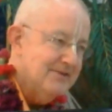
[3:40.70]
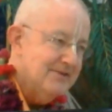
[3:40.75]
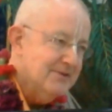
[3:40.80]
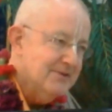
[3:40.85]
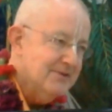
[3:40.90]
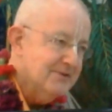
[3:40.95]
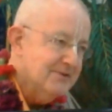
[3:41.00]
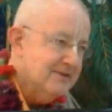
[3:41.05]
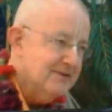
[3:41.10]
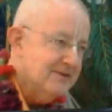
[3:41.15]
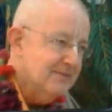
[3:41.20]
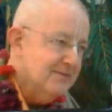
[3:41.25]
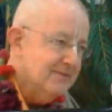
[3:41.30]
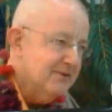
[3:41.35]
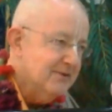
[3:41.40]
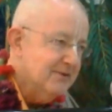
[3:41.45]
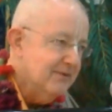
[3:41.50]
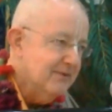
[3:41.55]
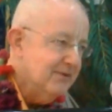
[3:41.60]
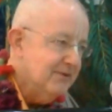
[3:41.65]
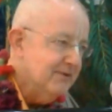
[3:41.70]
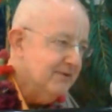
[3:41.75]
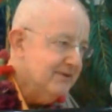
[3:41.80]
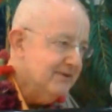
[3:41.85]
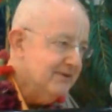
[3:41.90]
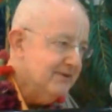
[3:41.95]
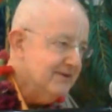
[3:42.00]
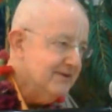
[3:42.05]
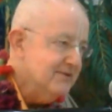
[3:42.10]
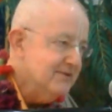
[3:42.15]
So similarly, if
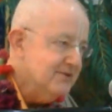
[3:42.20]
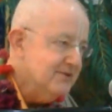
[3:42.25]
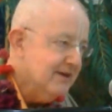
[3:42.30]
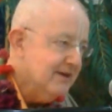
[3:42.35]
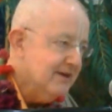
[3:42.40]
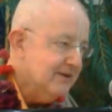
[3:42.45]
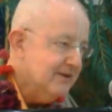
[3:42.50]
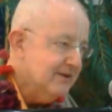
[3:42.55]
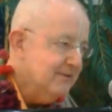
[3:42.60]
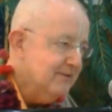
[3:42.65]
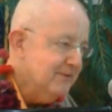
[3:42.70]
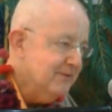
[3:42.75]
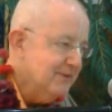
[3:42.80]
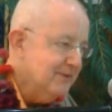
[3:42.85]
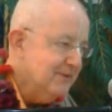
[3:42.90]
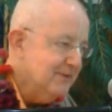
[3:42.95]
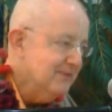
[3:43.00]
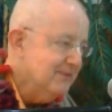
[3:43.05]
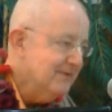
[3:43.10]
you didn't check your phone.